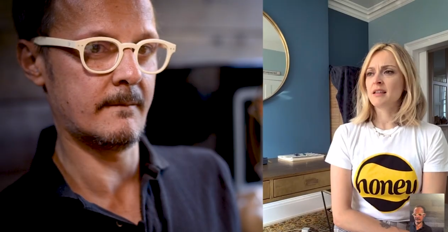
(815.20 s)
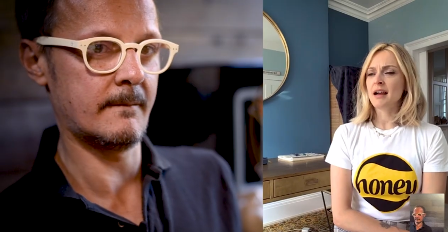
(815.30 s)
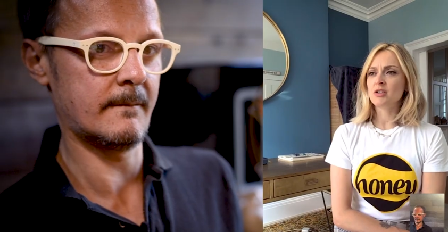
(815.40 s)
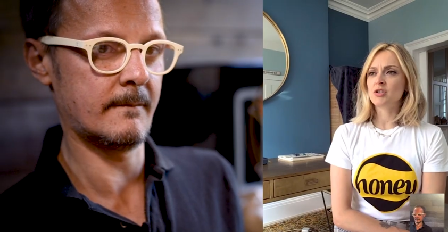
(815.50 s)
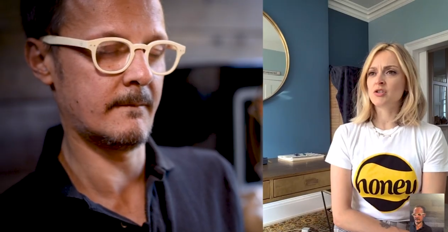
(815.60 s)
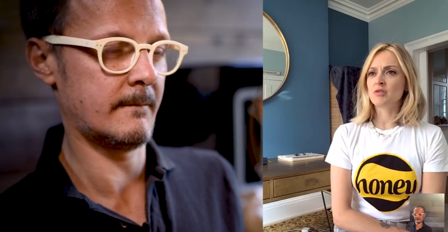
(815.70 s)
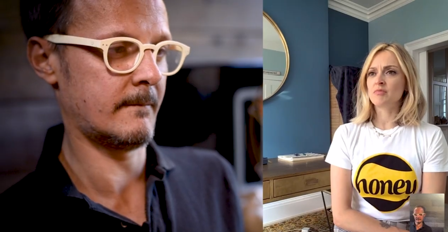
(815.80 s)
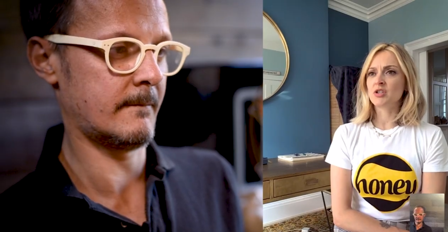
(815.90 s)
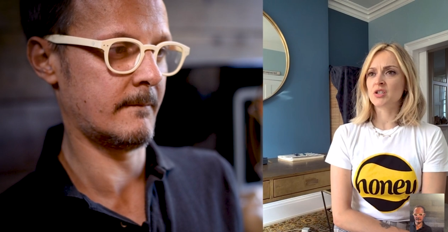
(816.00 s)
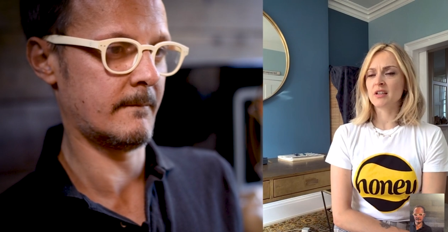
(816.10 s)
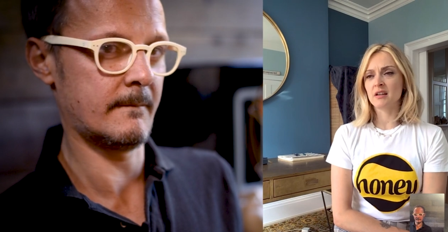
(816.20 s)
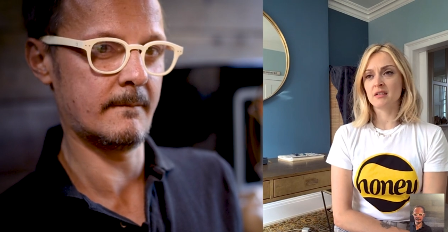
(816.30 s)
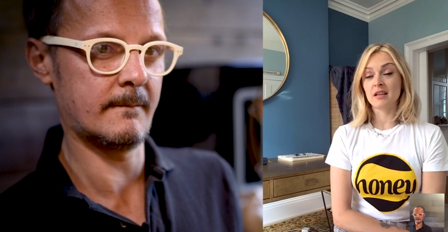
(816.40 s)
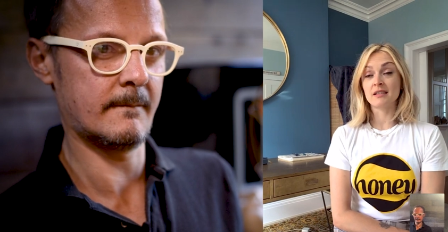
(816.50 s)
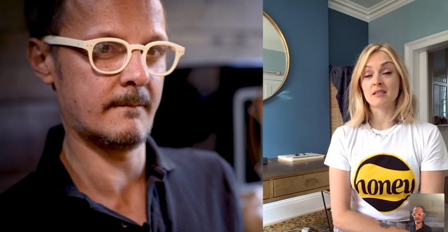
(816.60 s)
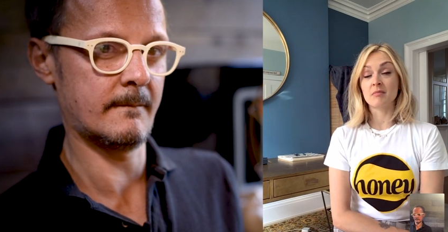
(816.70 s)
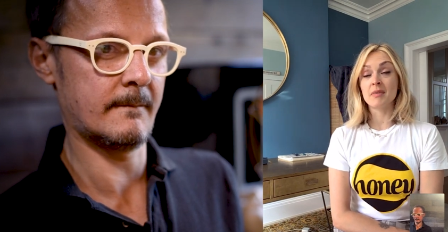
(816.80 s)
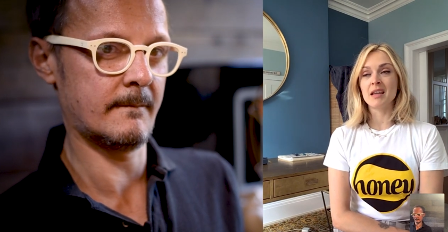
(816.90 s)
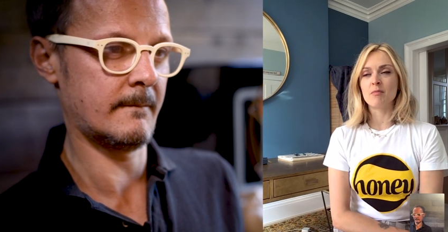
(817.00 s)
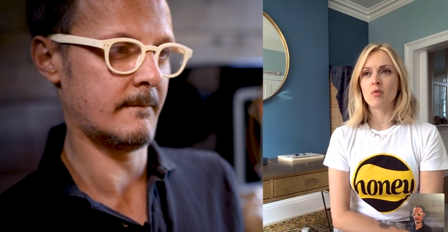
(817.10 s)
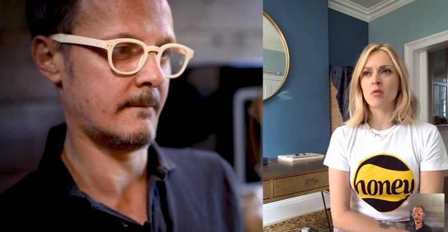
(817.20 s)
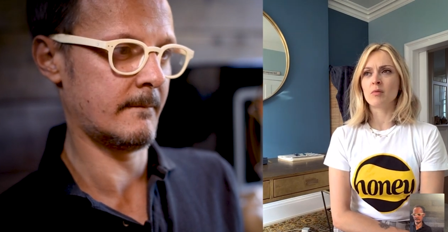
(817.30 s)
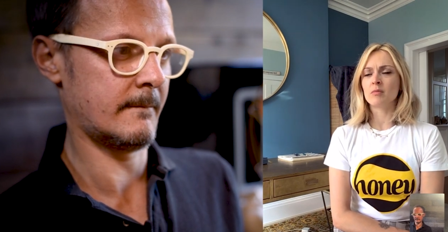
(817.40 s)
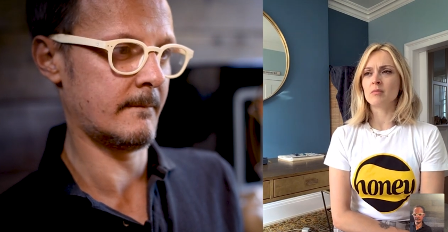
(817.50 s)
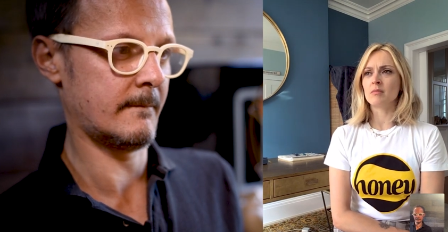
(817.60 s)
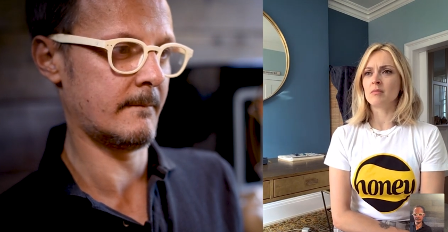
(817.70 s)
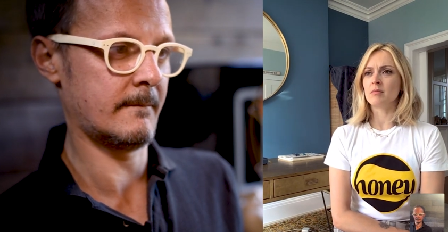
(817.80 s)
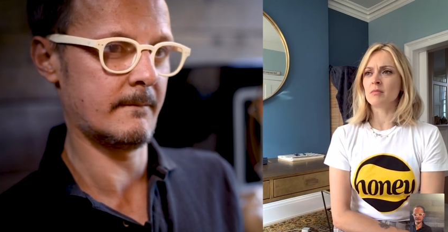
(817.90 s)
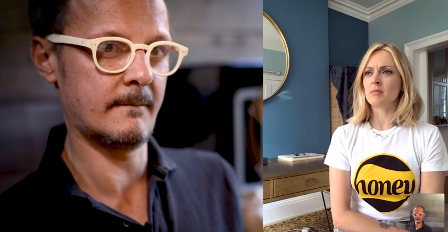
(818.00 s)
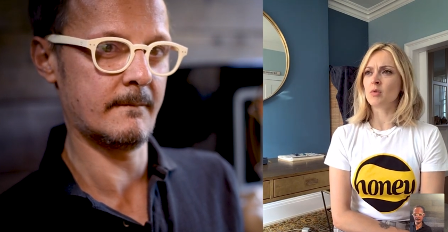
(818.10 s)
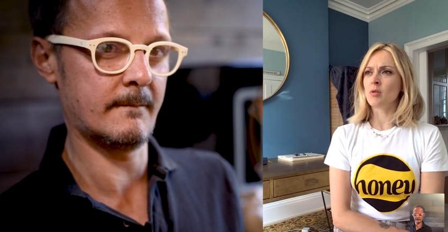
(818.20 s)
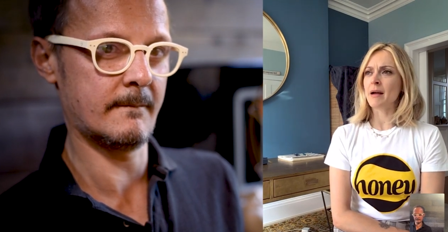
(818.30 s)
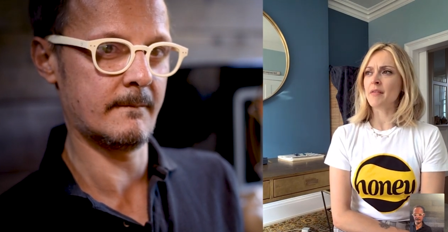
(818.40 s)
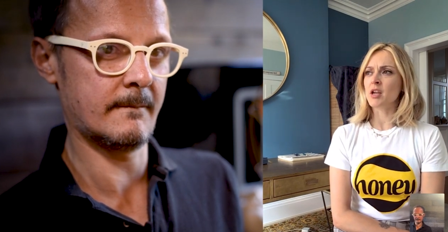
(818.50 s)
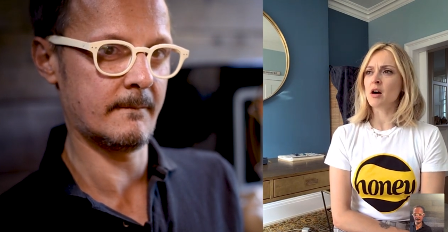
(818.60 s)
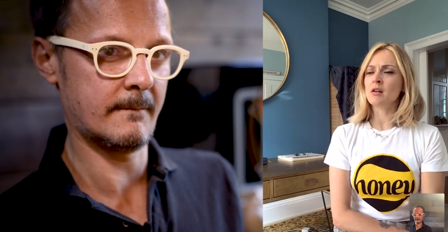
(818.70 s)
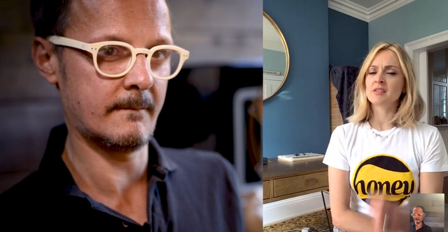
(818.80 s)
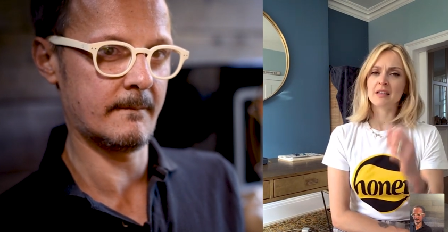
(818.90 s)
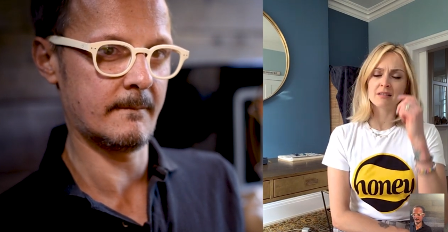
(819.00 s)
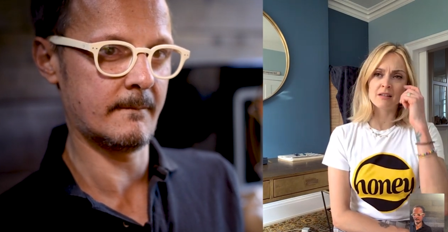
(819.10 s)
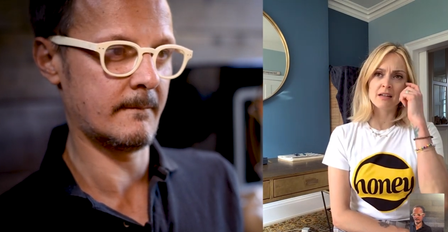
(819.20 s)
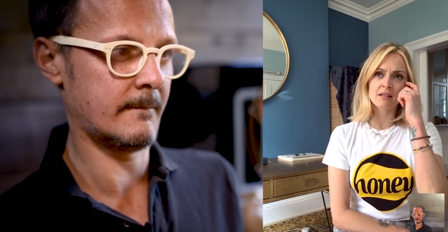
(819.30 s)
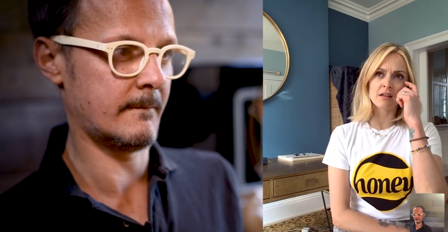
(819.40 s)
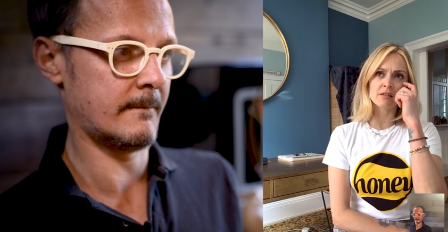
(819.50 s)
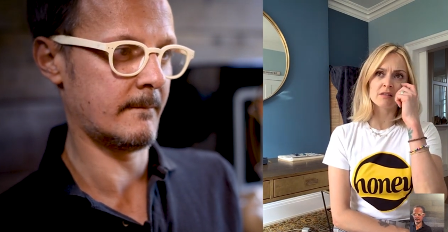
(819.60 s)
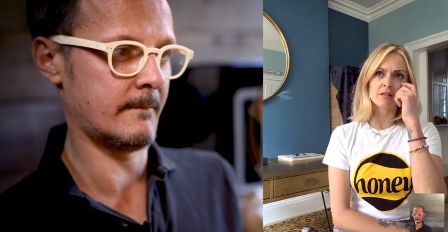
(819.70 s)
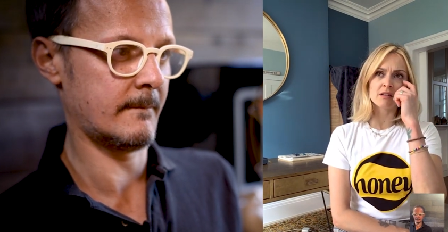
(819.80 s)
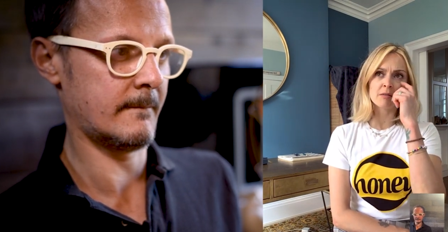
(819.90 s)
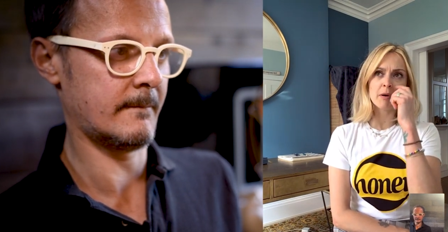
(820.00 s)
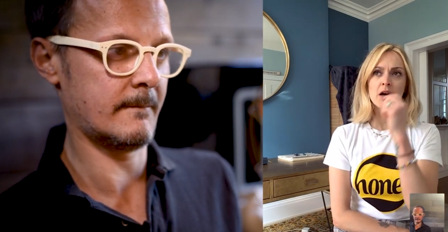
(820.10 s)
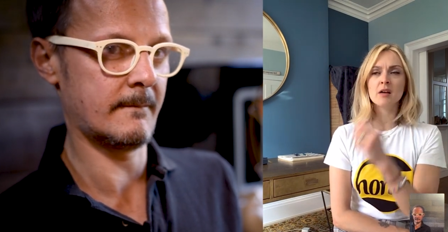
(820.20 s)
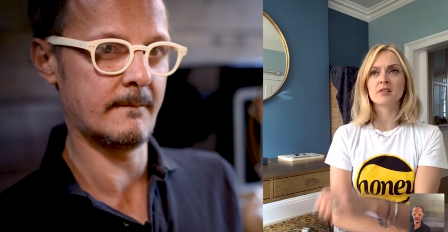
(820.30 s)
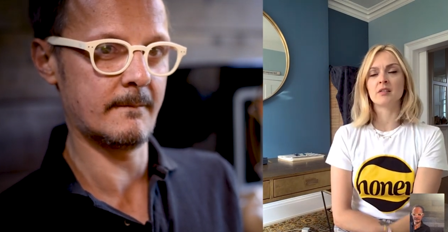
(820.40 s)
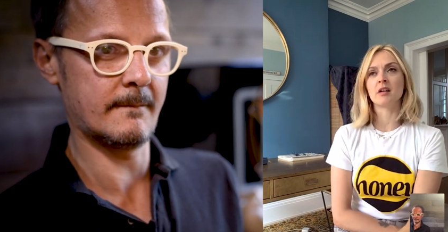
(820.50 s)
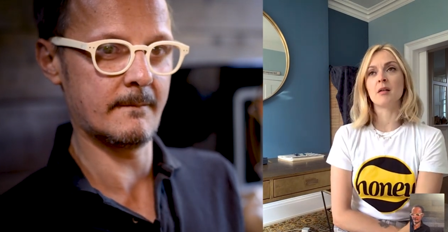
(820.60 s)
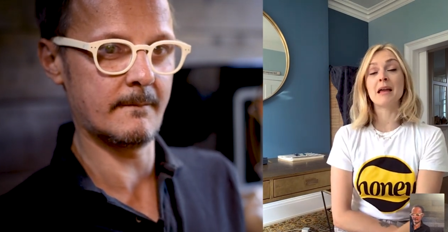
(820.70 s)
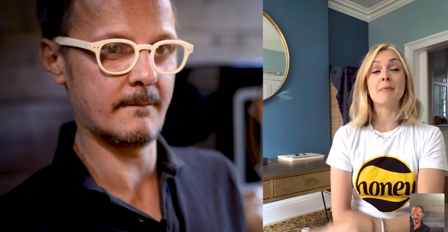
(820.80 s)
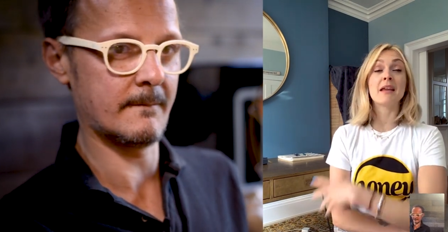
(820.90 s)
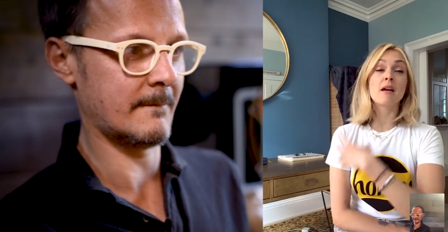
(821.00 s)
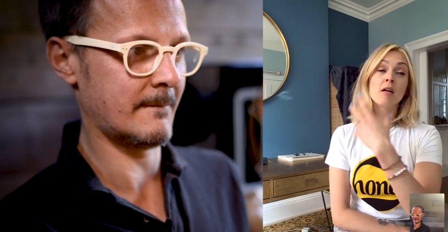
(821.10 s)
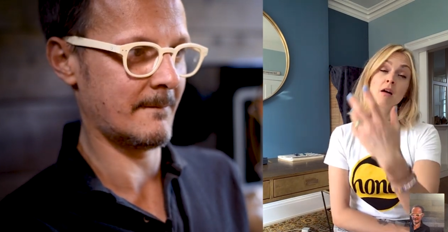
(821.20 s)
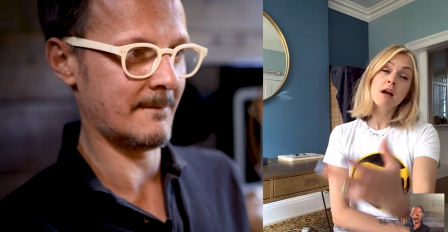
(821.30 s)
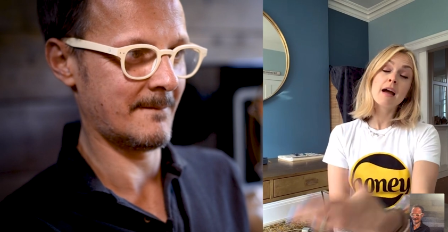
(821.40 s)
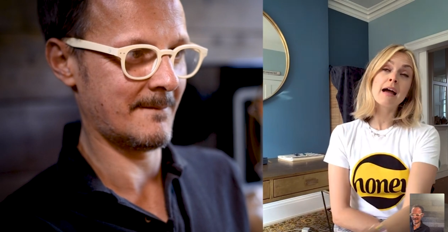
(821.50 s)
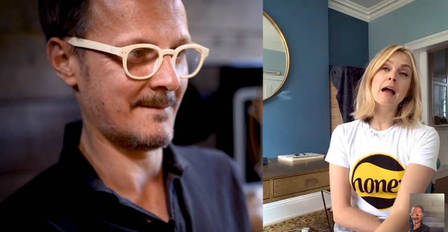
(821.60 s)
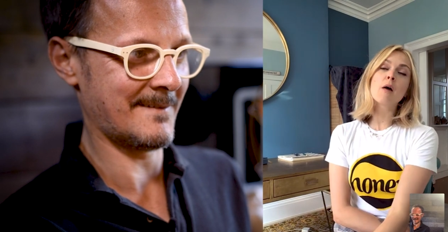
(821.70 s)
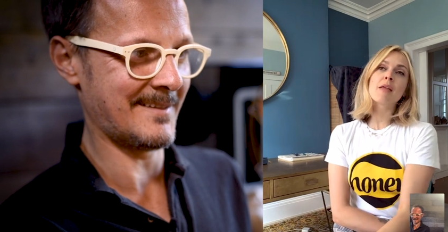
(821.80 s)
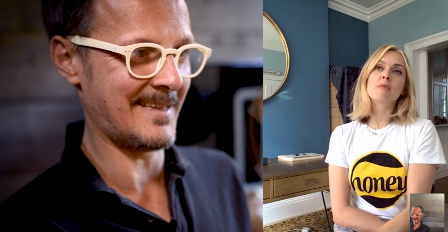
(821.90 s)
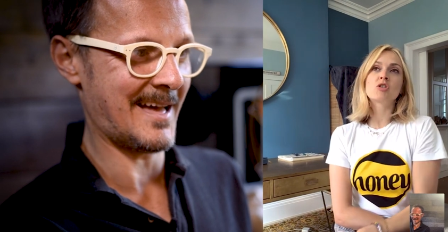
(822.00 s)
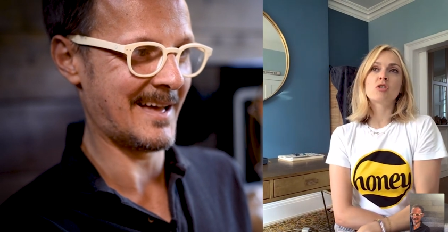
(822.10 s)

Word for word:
Speaker 1: that says to me more more about the artist than it does the person, and maybe how they were yeah.